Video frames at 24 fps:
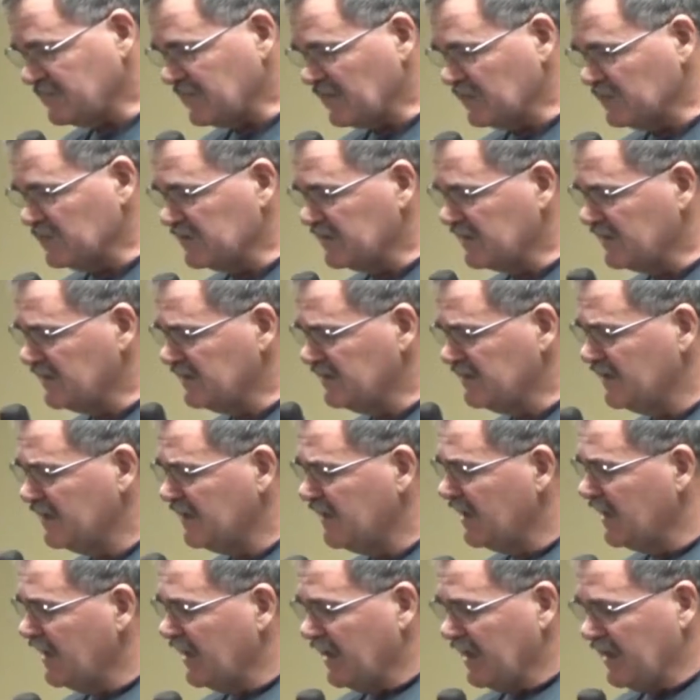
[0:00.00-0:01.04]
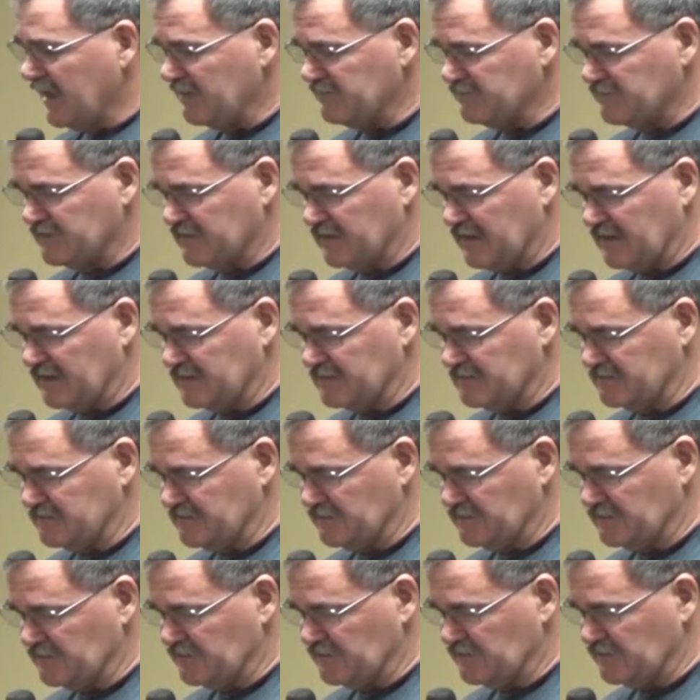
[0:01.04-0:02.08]
but then after that,
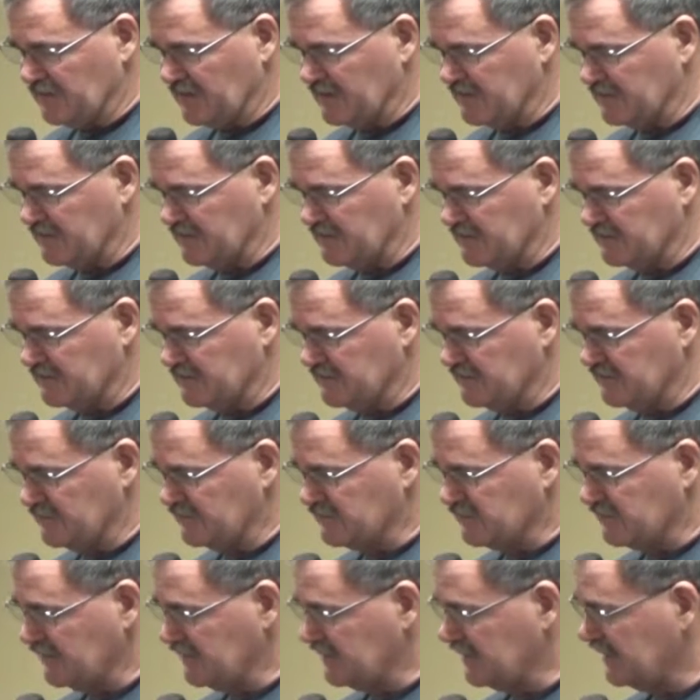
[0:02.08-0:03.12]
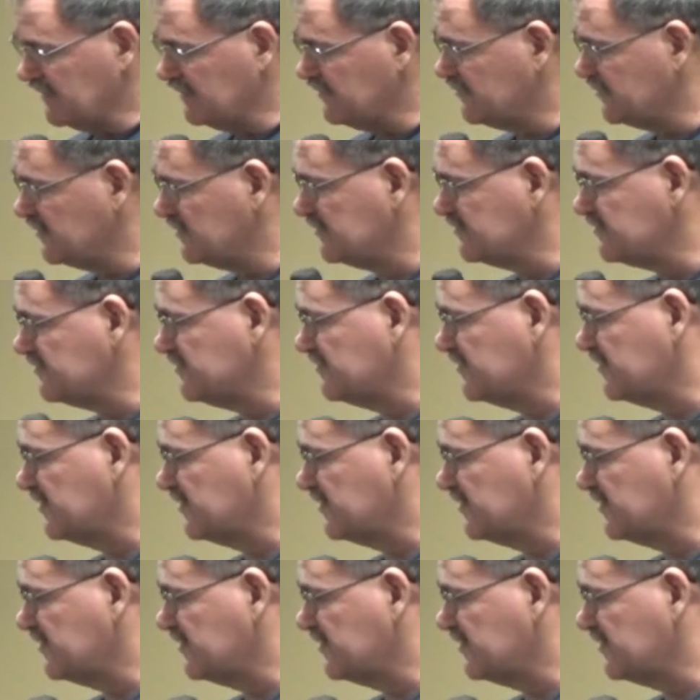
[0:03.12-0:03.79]
you kind of get in your teenage years, and